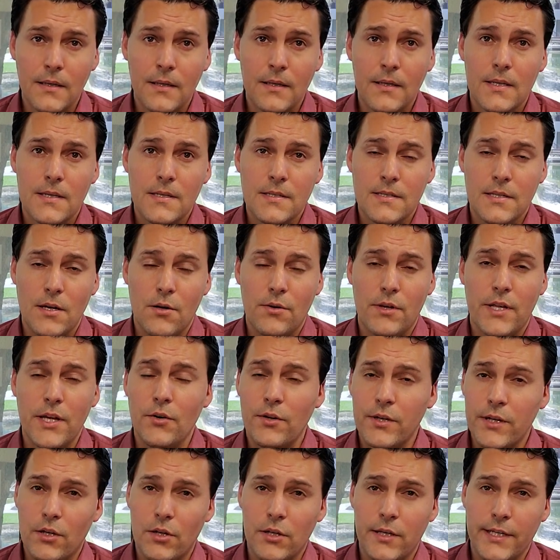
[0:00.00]
So during
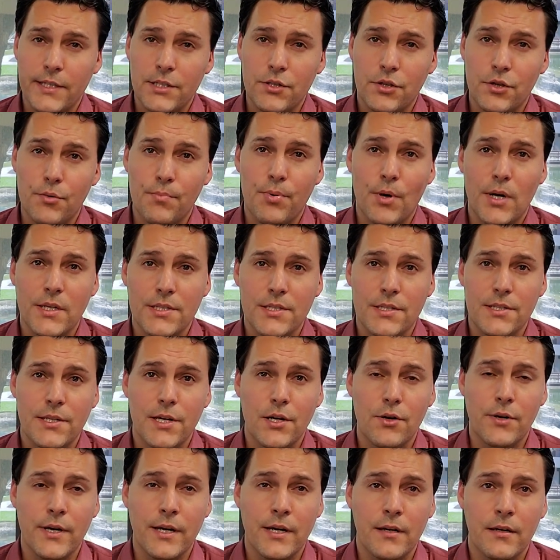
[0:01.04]
the collection due process
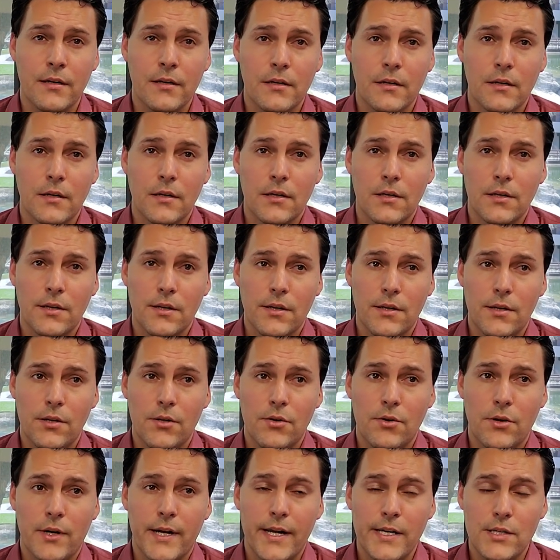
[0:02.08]
hearing,
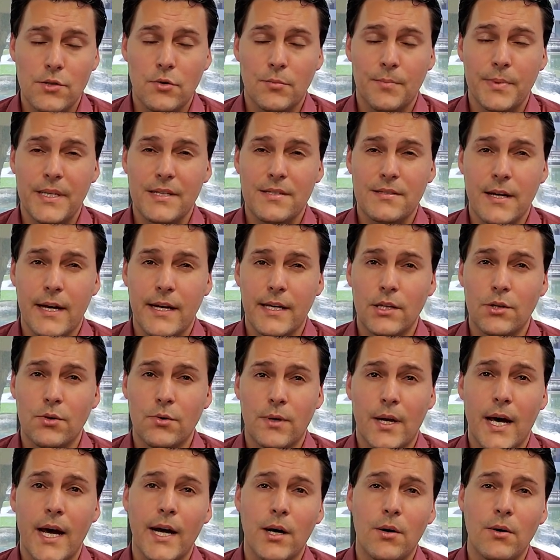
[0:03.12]
your case will be assigned to an
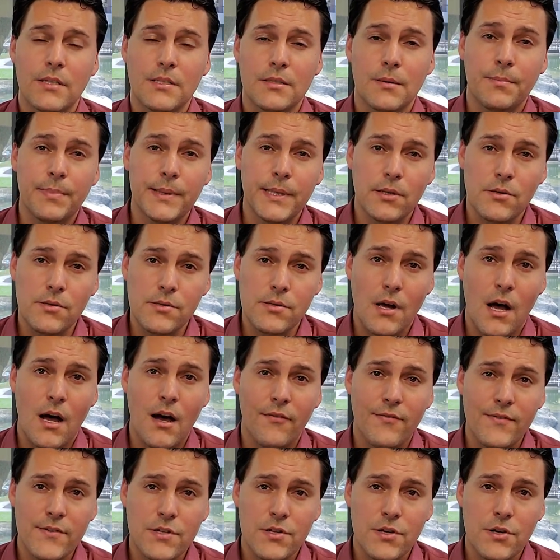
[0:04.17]
IRS appeals
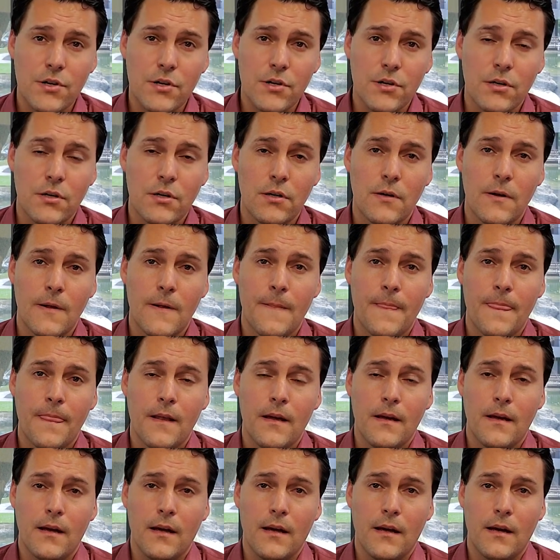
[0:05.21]
officer
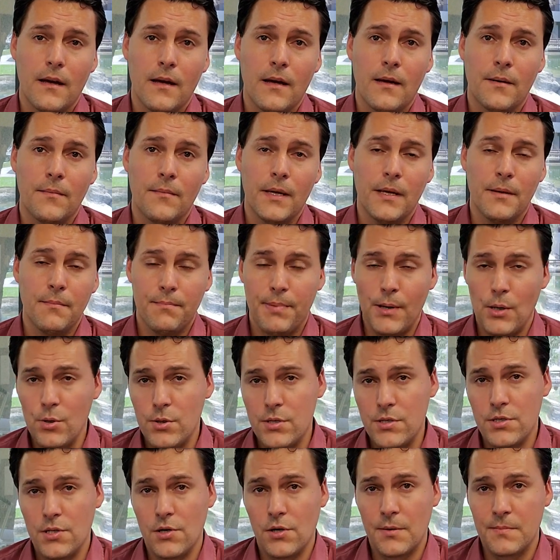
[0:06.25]
in
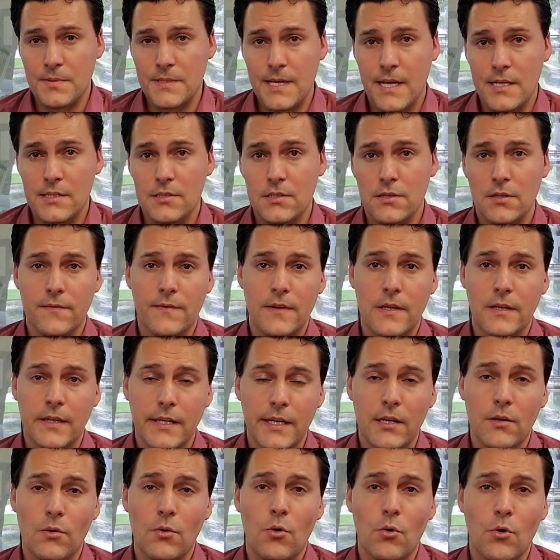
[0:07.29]
both circumstances of the
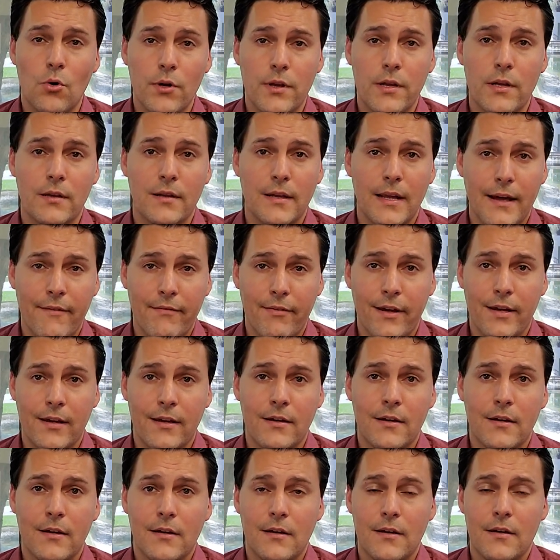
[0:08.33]
lien or the levy.
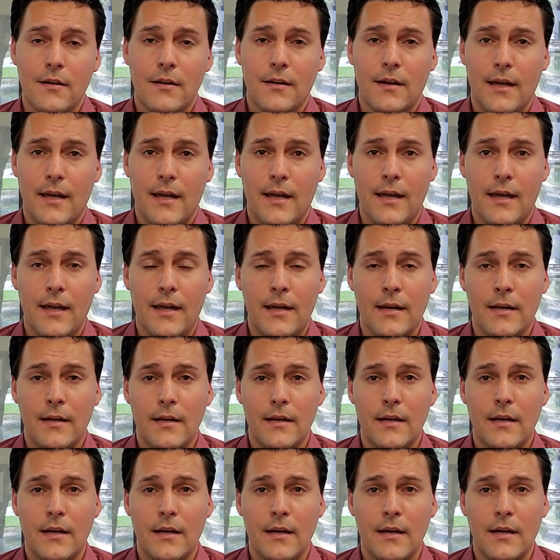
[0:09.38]
And
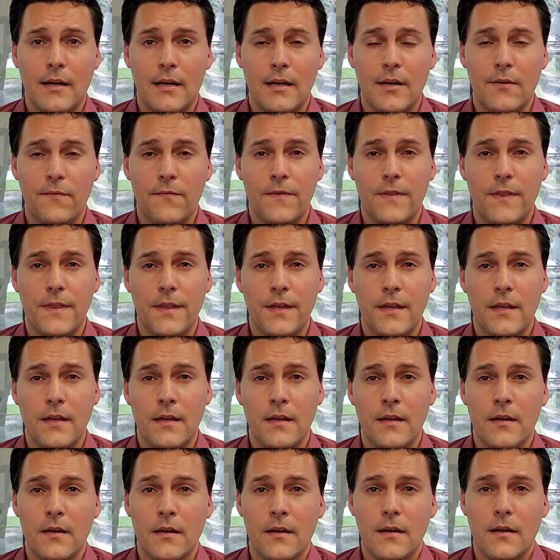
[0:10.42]
if
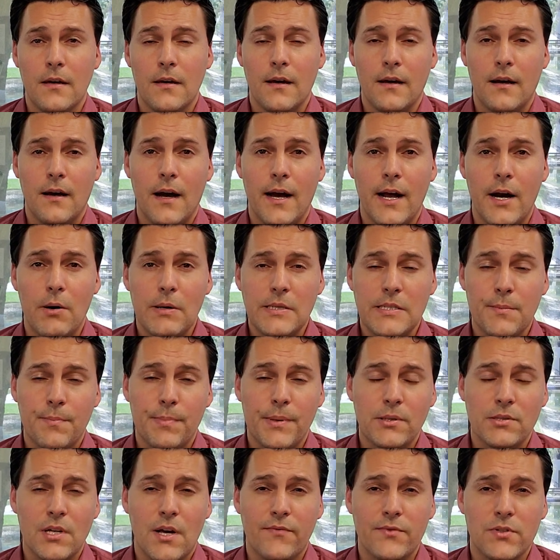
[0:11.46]
the IRS
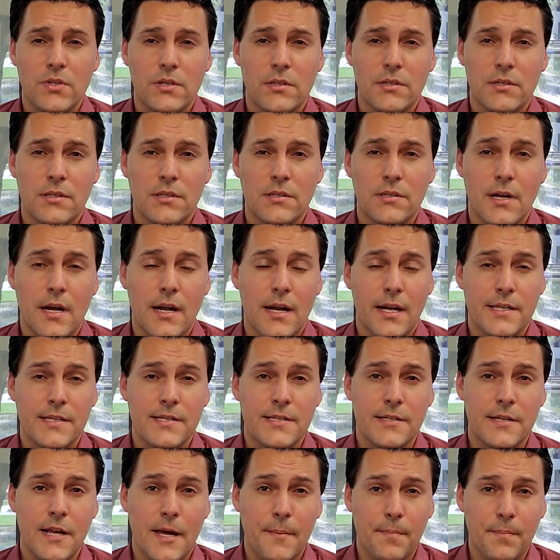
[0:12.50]
appeals officer does not
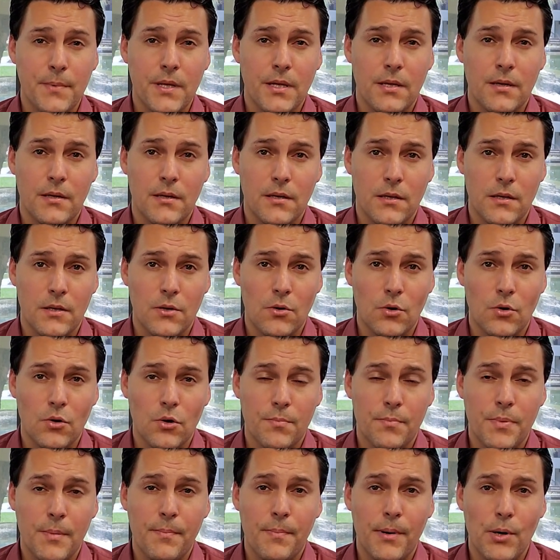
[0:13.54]
accept your
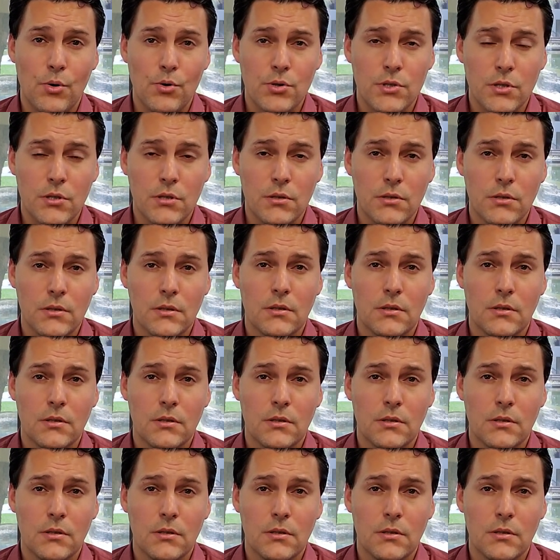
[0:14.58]
proposal,